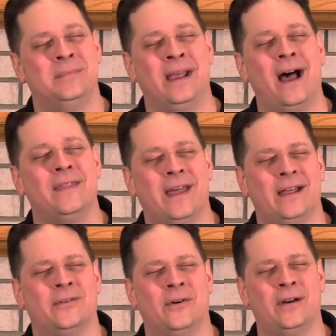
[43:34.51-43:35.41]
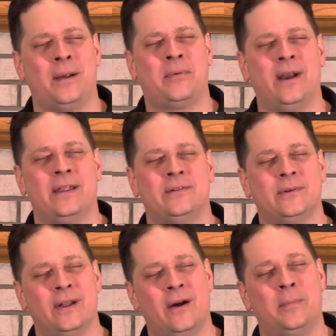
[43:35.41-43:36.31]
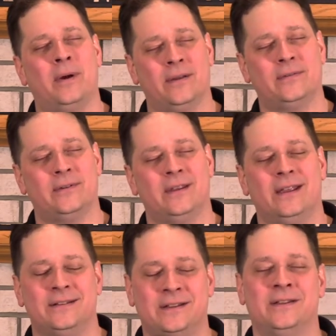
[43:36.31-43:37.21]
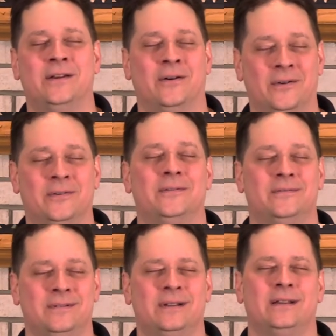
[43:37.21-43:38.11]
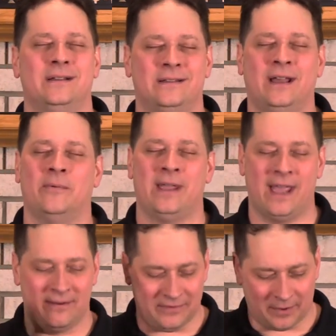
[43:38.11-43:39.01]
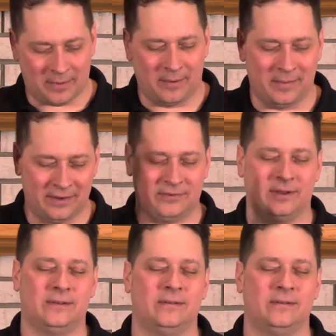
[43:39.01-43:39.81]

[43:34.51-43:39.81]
beyond that, Lord, I pray that you would help us to know that we have your permission.